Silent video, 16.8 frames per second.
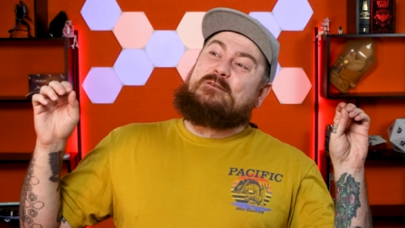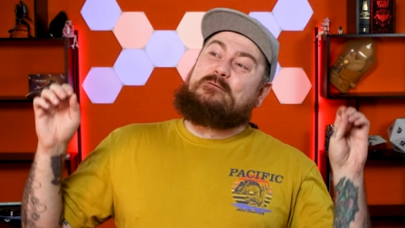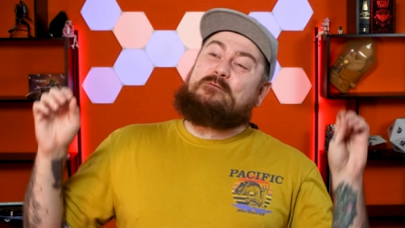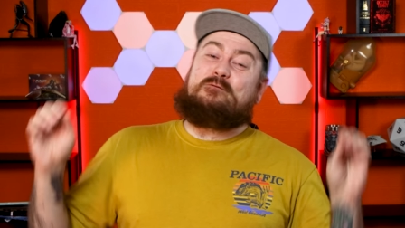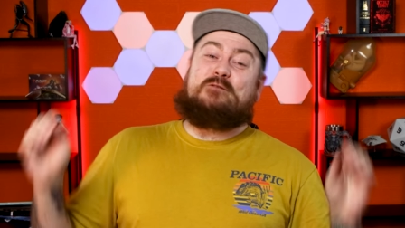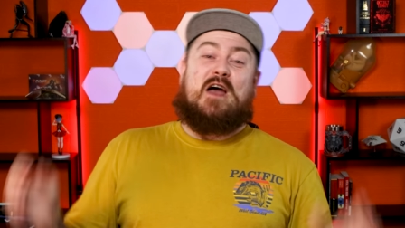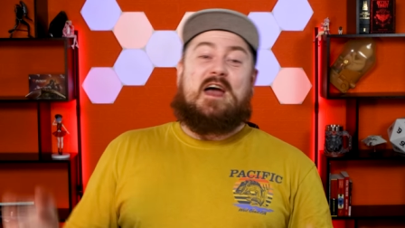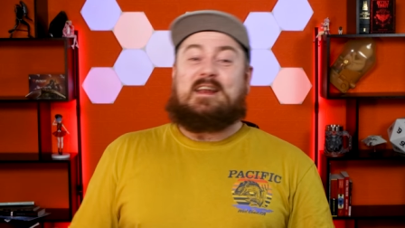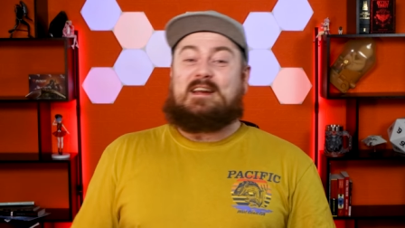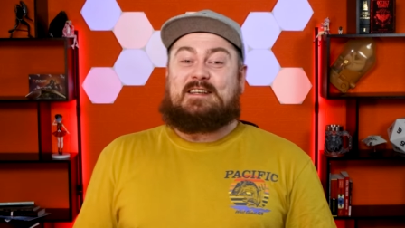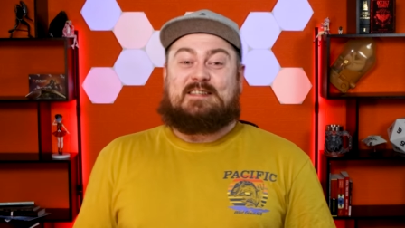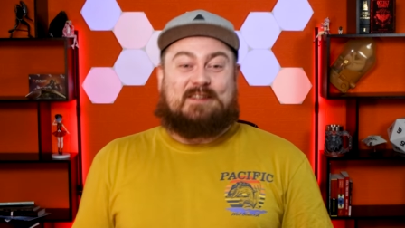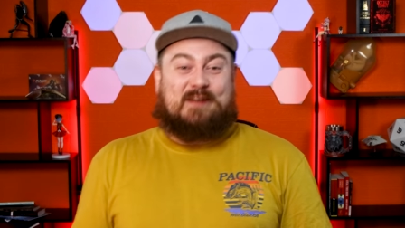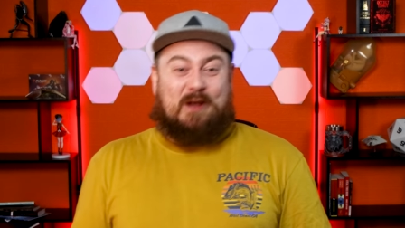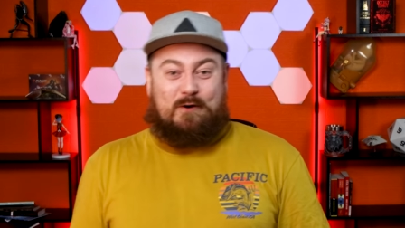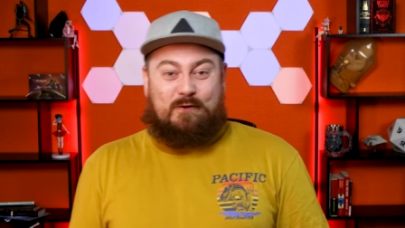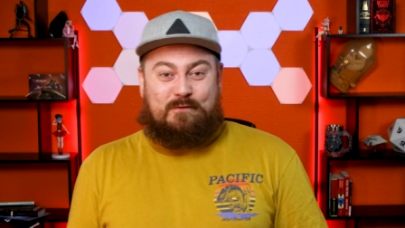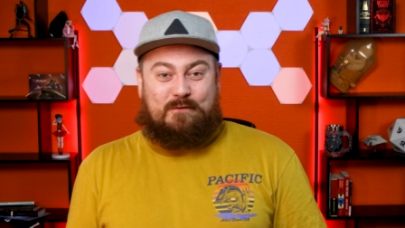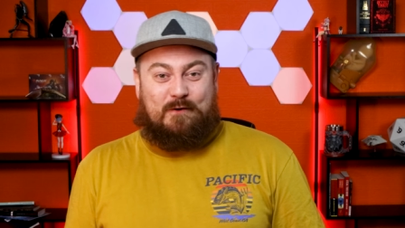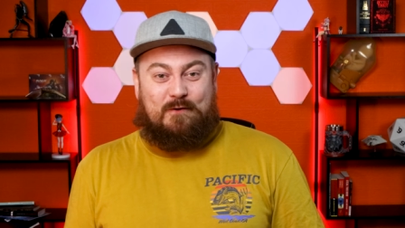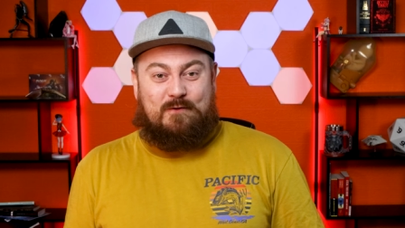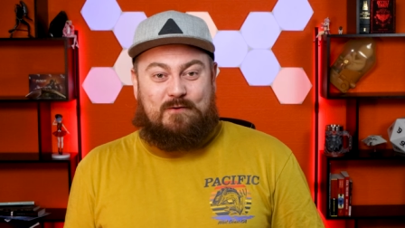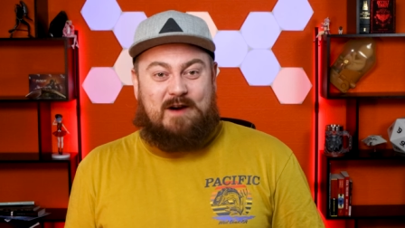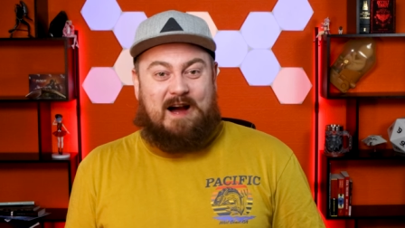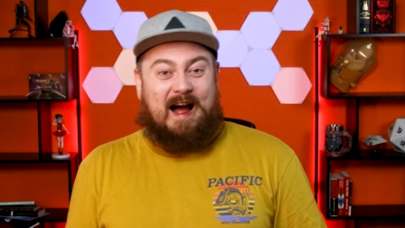very
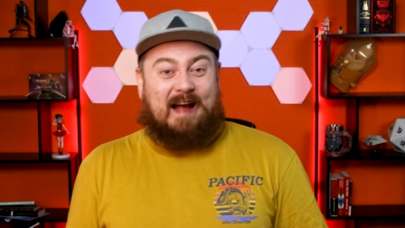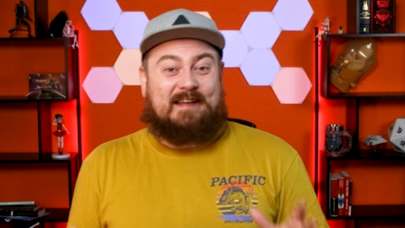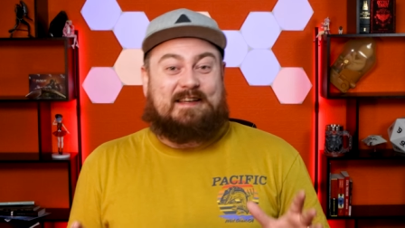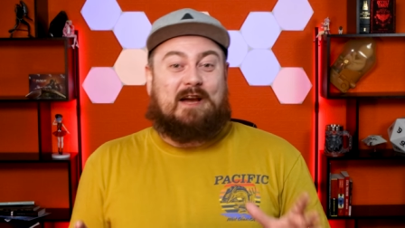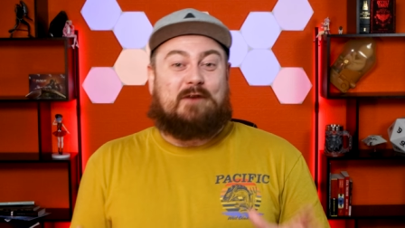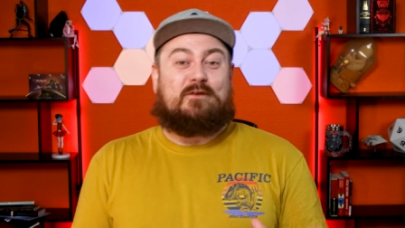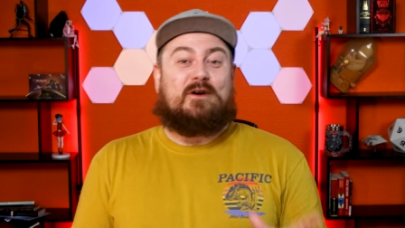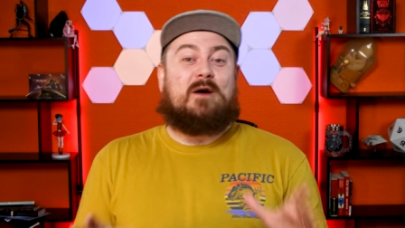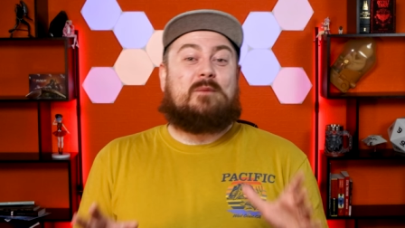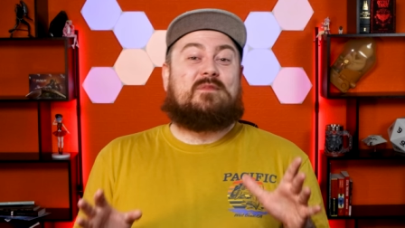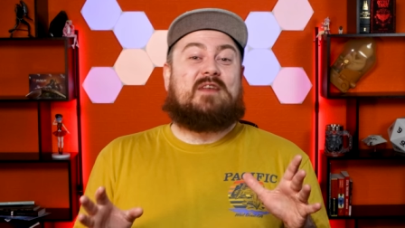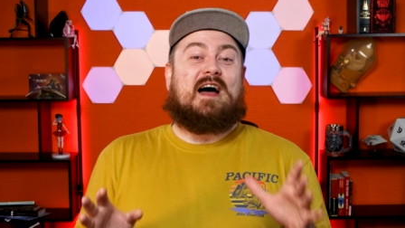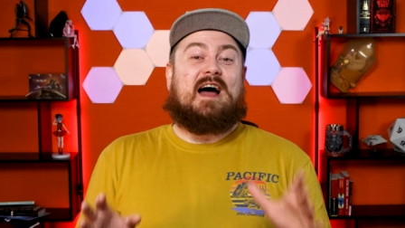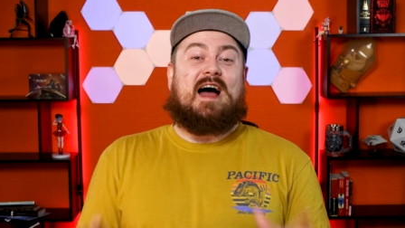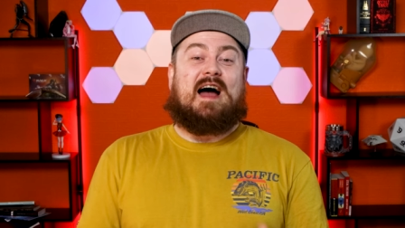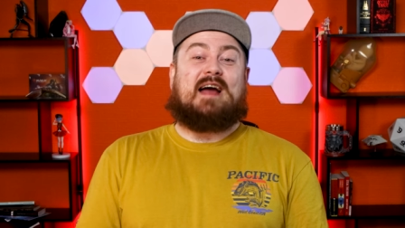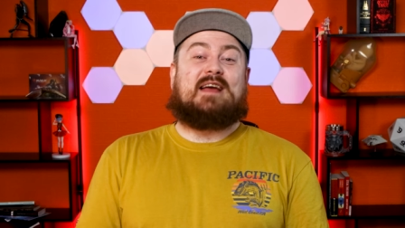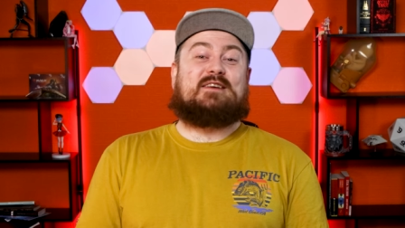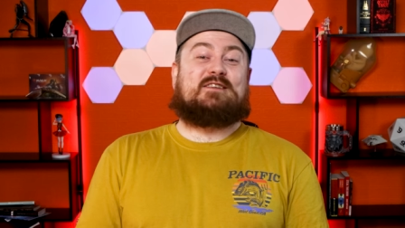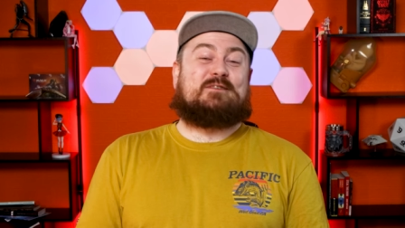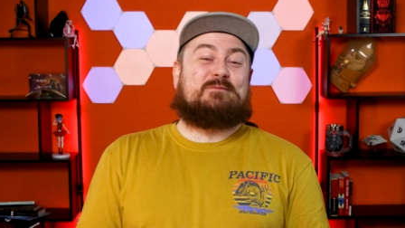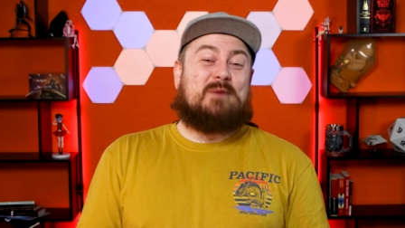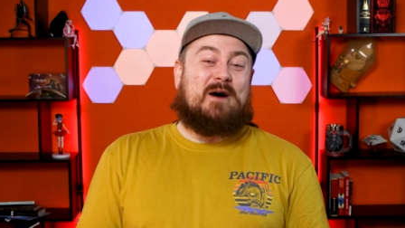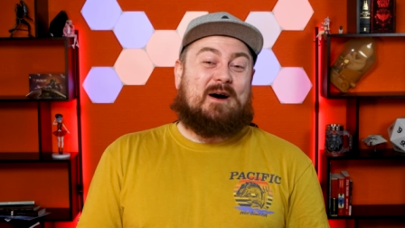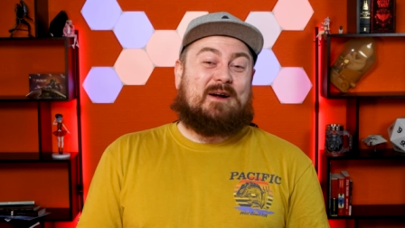skillful, I give him the
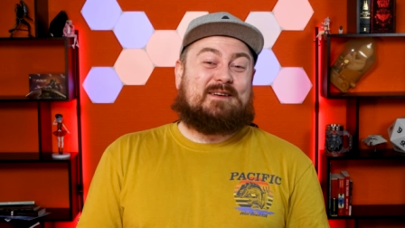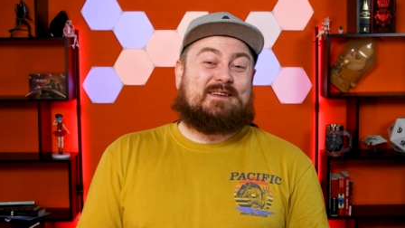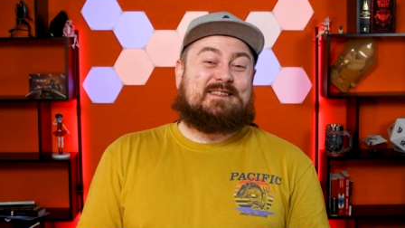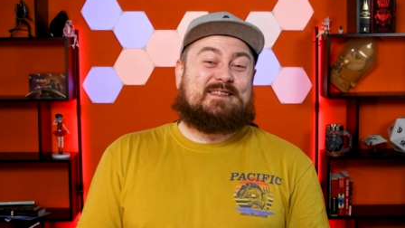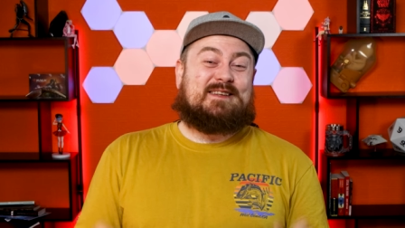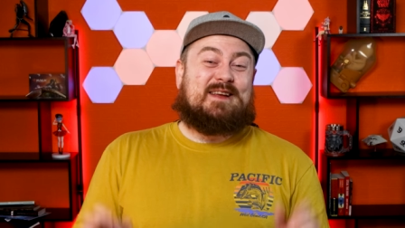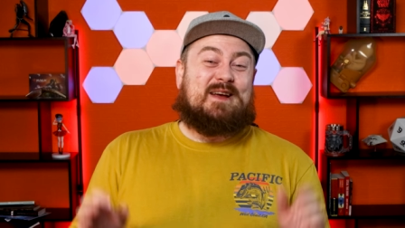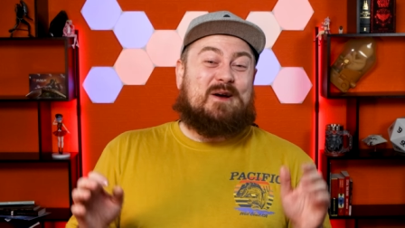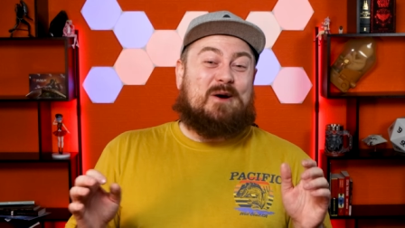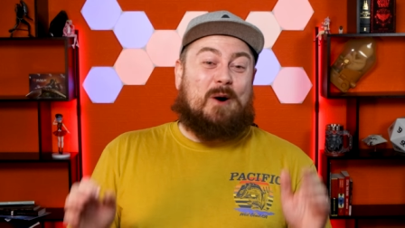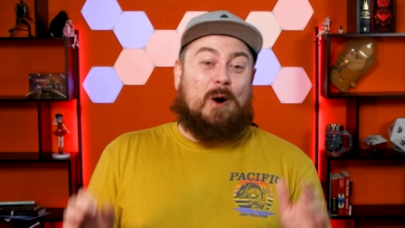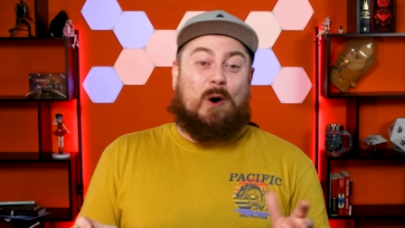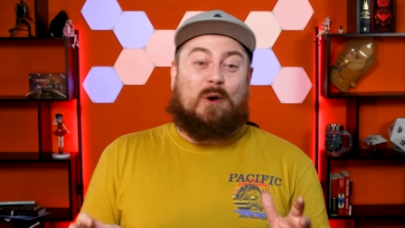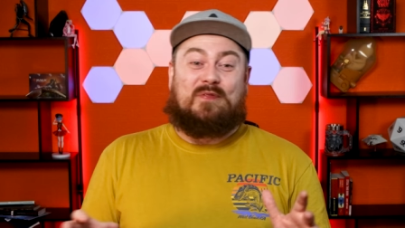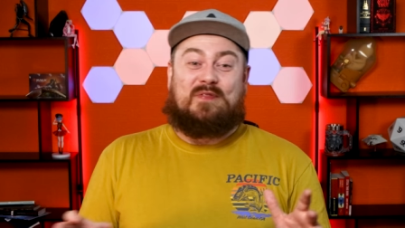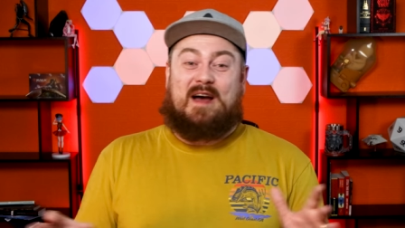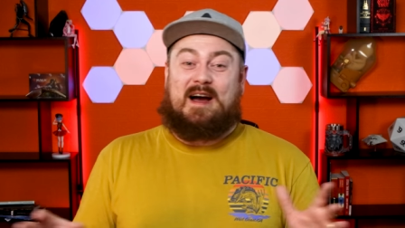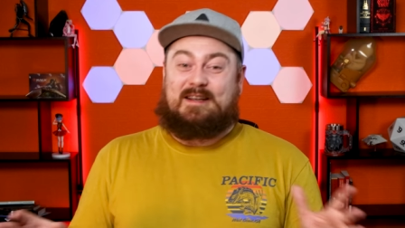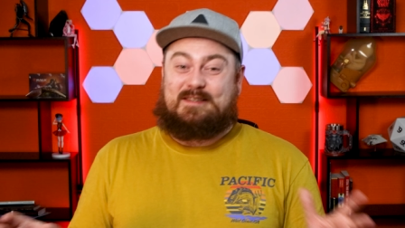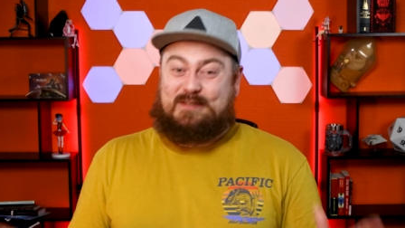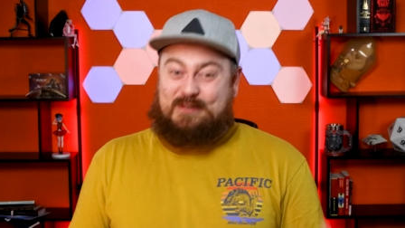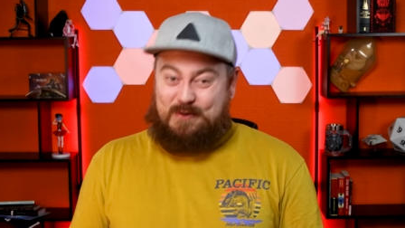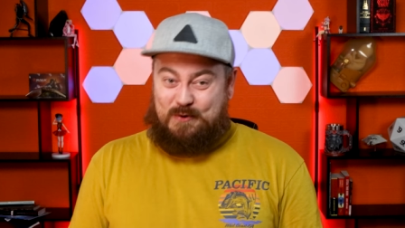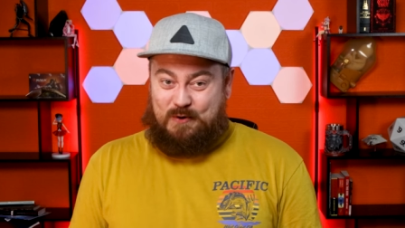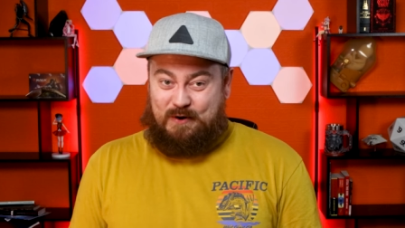highest marks on that
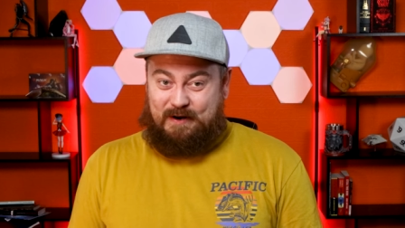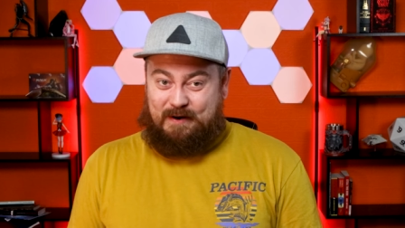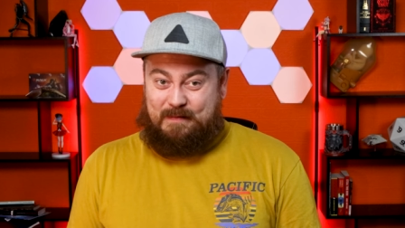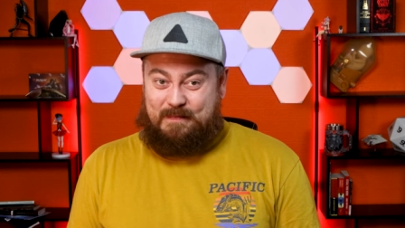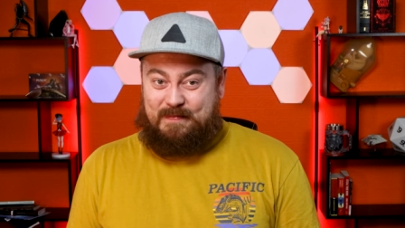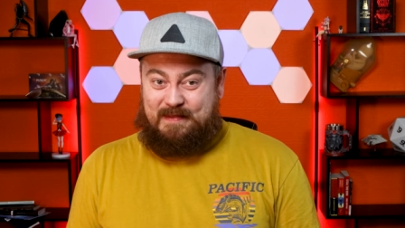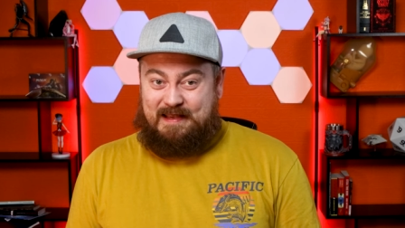score.